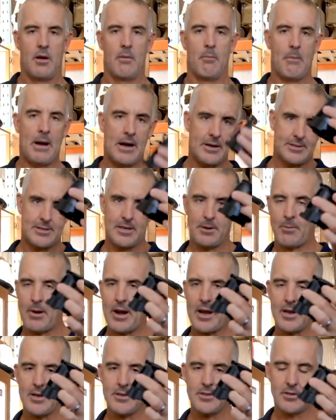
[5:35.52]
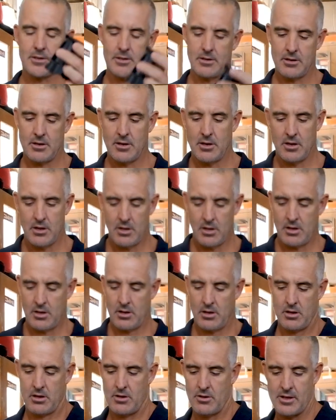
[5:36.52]
mounting brackets,
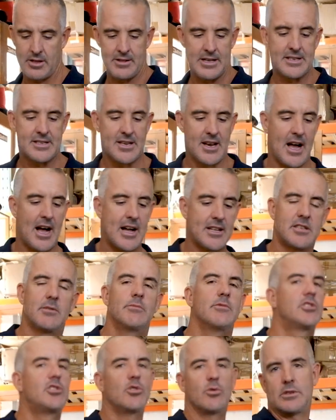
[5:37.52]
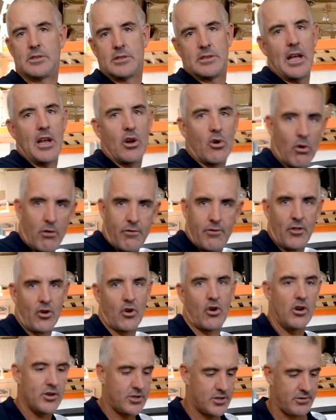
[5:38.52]
then that's an item that you would take off in the
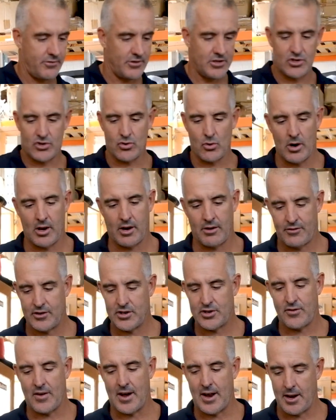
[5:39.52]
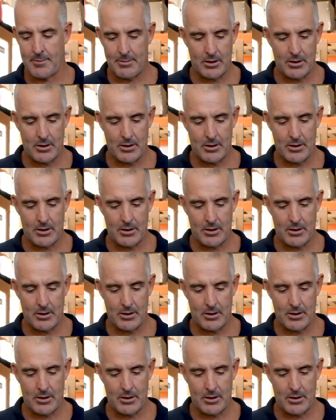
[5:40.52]
cost of installing a fish finder.